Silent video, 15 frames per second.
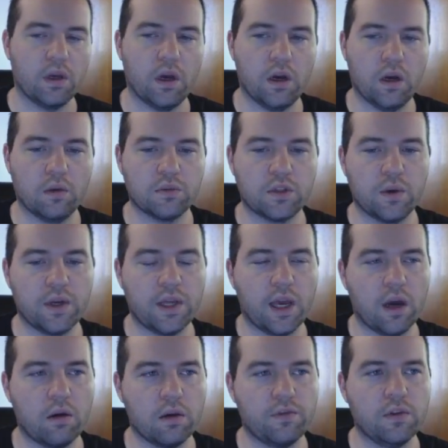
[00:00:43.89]
Um, so
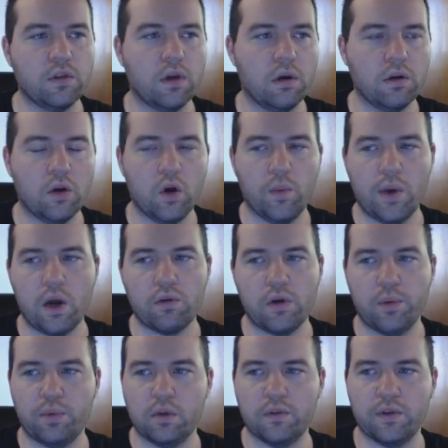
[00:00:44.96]
anyhow, if you don't know about
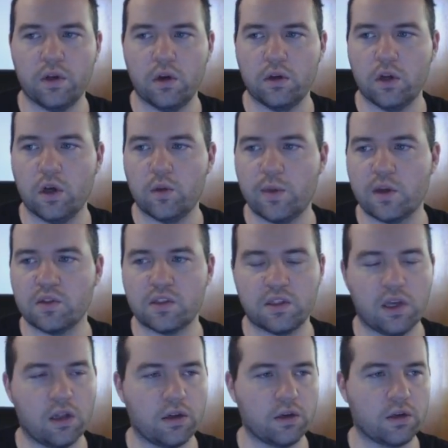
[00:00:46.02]
Ripple, if you don't know about
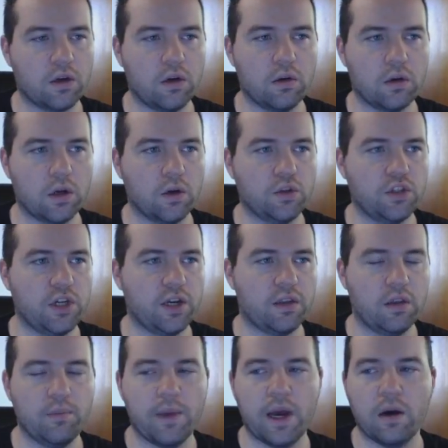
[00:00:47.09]
Stellar, go go check
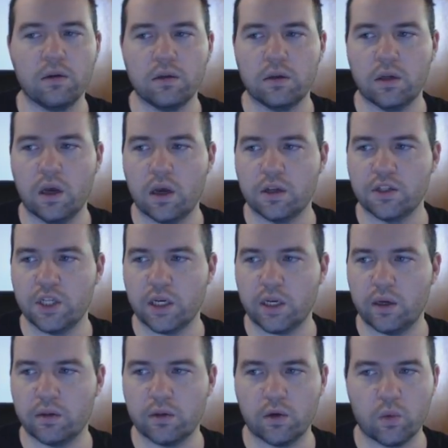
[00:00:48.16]
them out. Uh, check
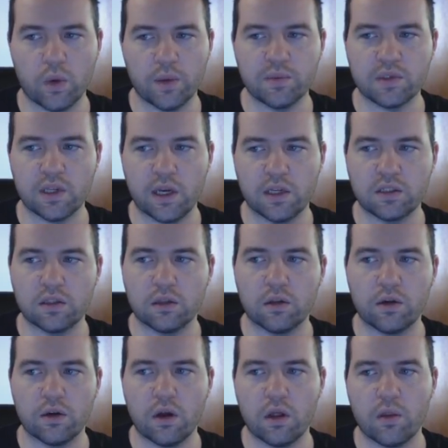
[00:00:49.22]
out their website to
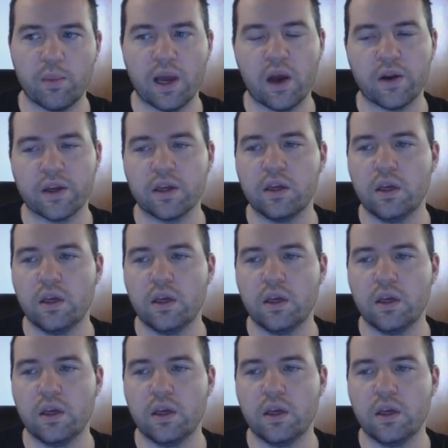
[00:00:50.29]
learn all about it.